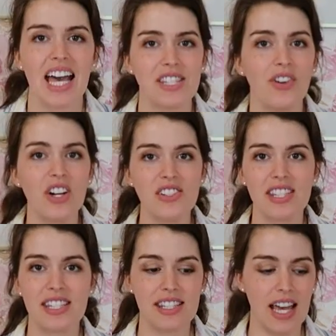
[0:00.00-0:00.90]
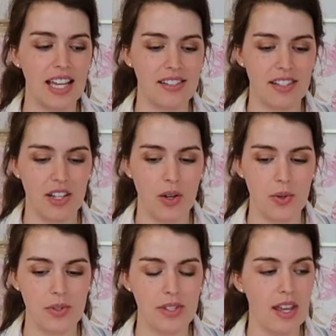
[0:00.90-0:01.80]
As far as the size
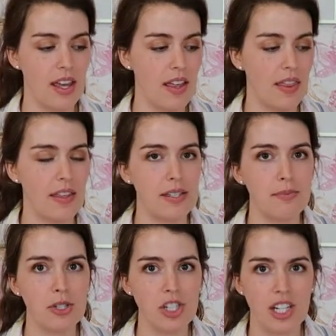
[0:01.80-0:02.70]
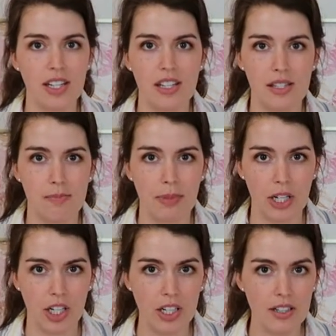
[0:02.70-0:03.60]
goes, this machine is
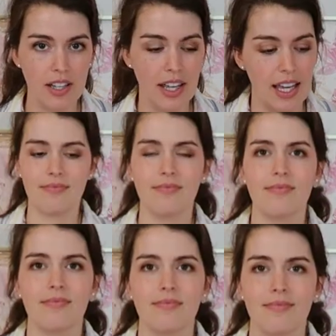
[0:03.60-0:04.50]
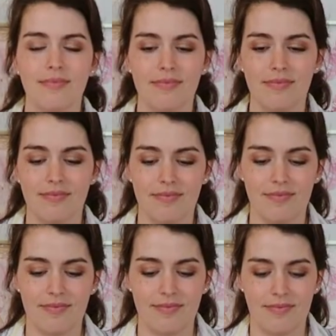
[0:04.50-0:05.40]
bigger. It's a little bit
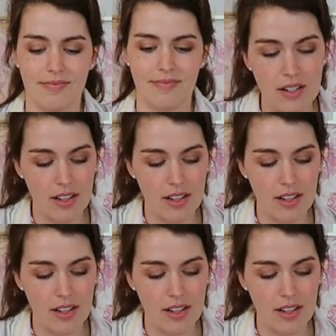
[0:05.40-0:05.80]
deeper.